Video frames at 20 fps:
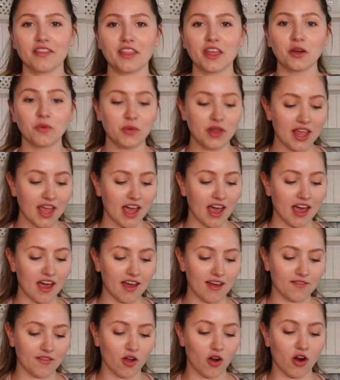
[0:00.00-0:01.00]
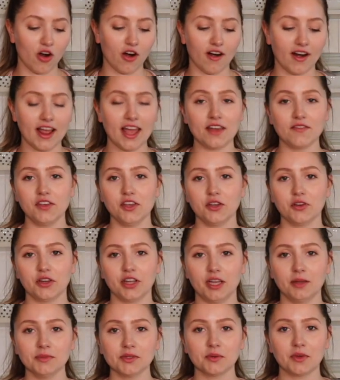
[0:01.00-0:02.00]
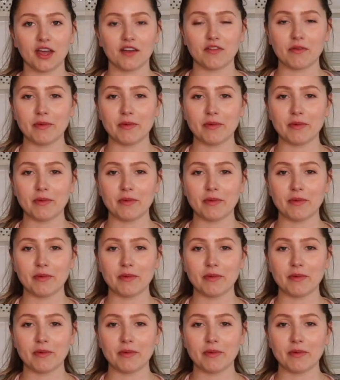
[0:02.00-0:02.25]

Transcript: Then we have our heavy cream, so we have